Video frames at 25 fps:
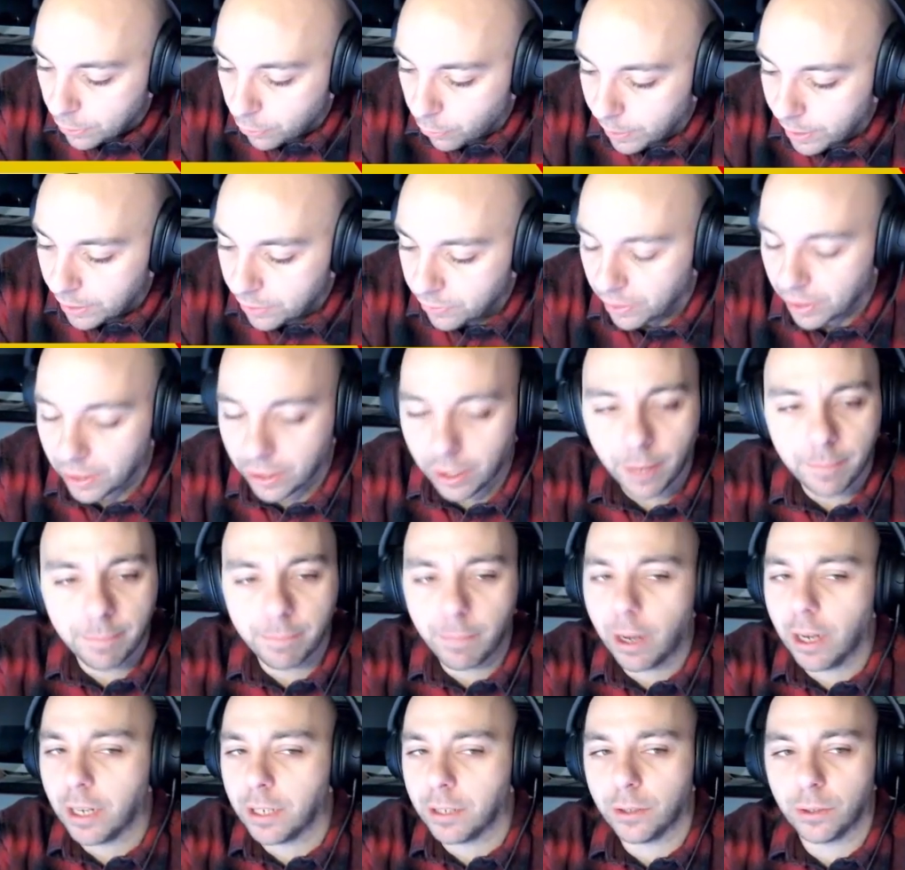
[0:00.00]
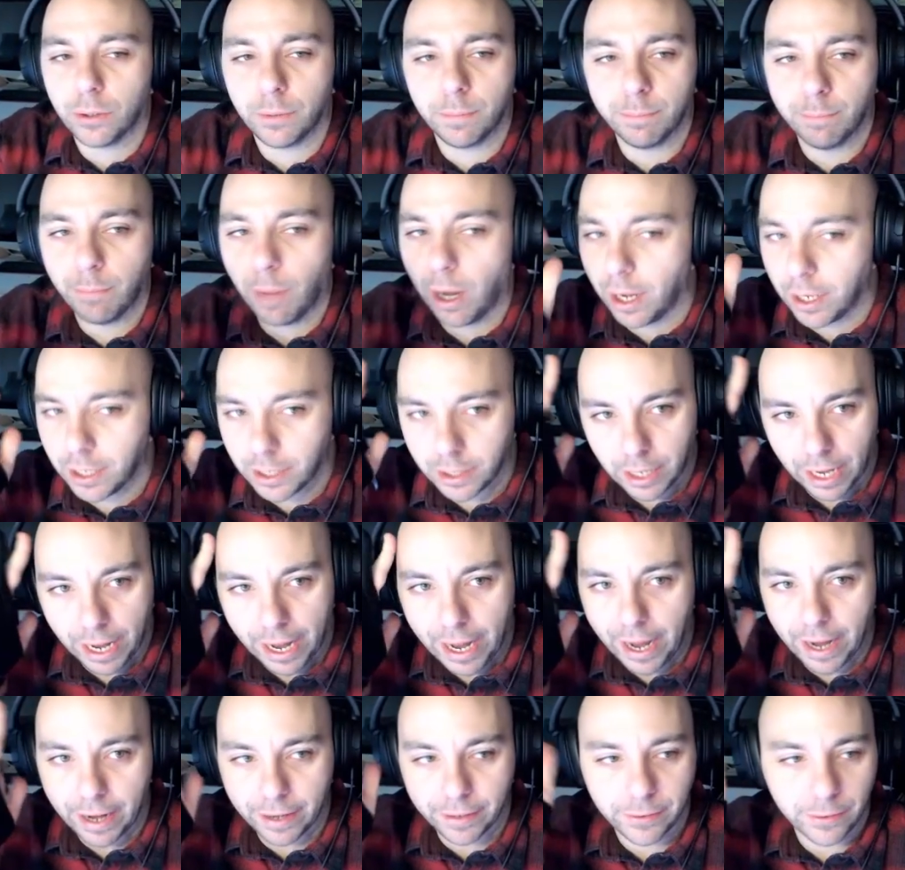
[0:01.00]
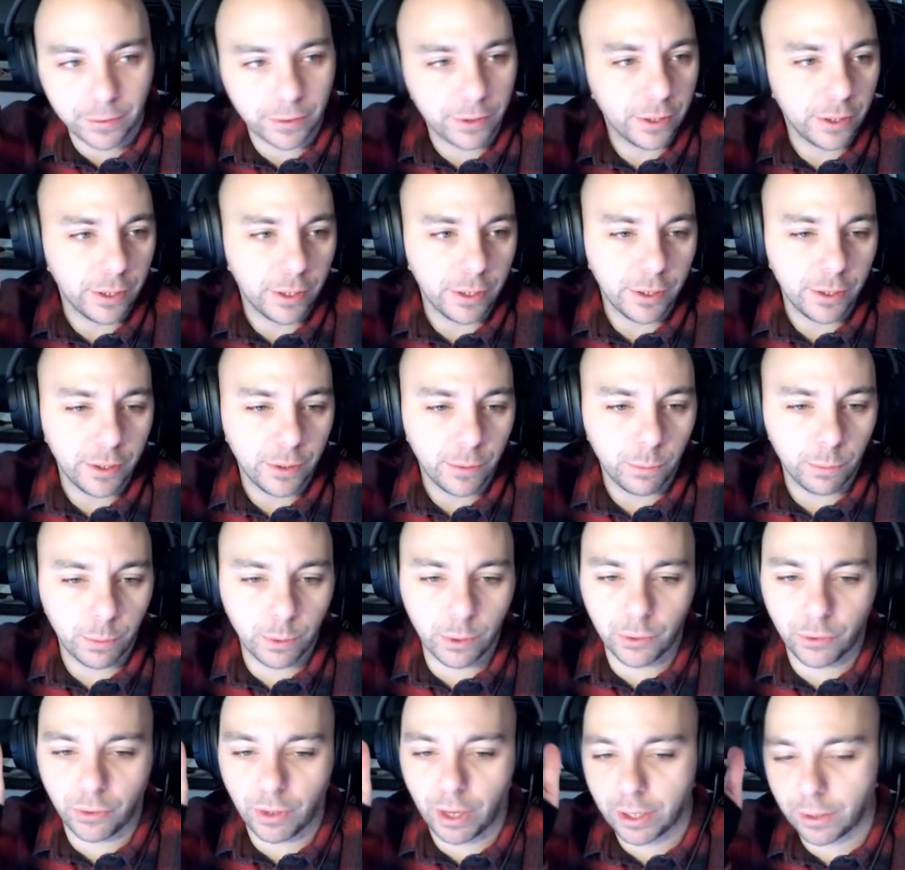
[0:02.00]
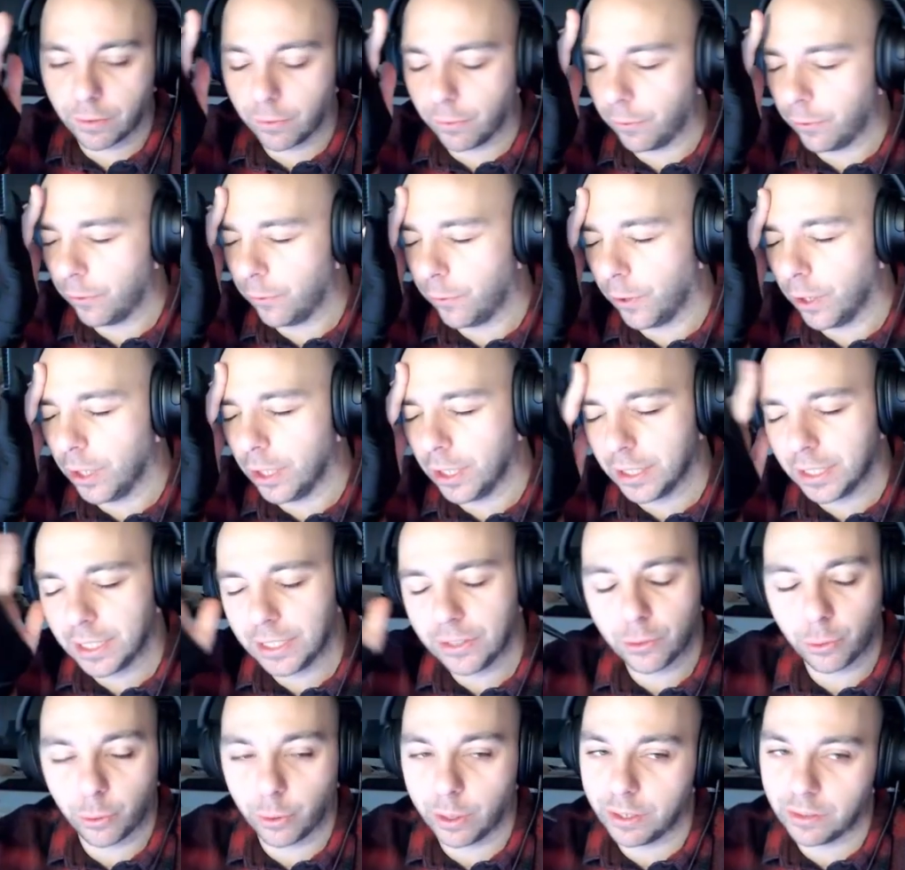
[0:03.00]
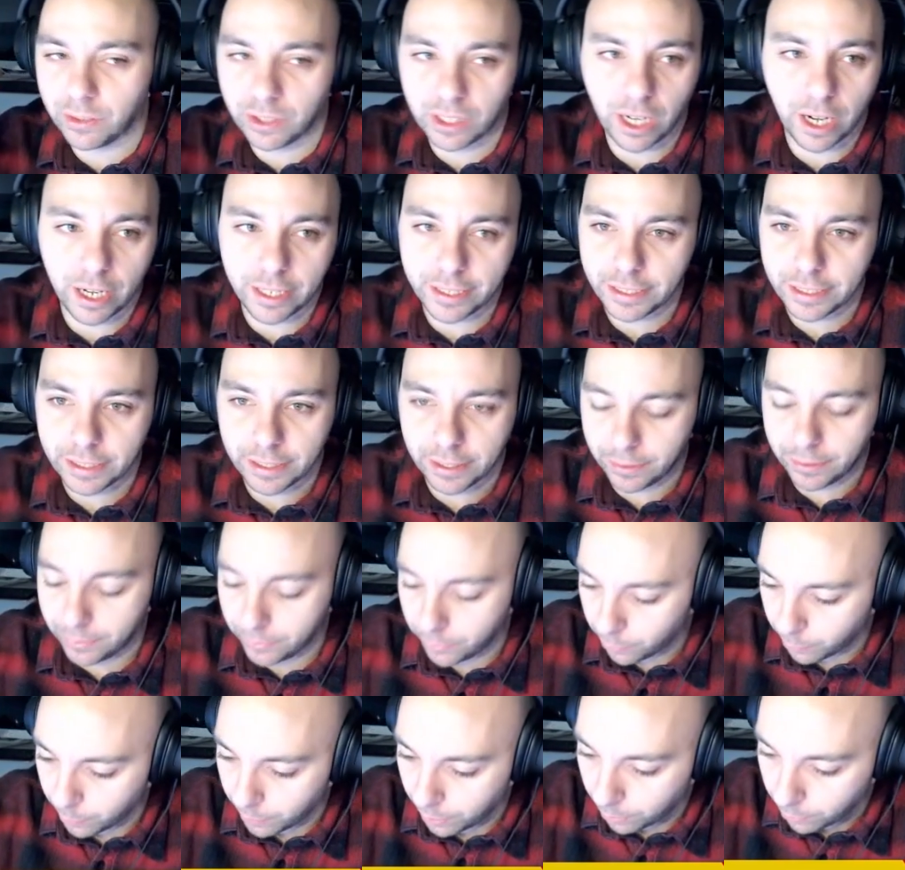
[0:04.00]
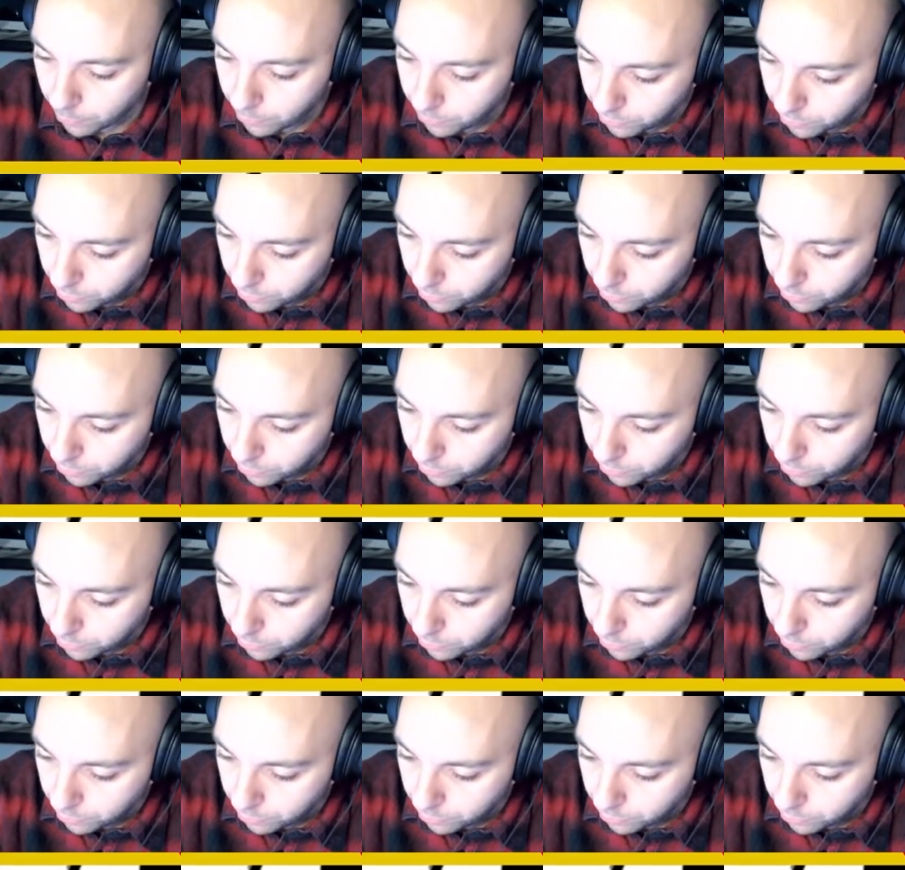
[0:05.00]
crazy. Like, my, my head was, like, full of these crazy ideas when I was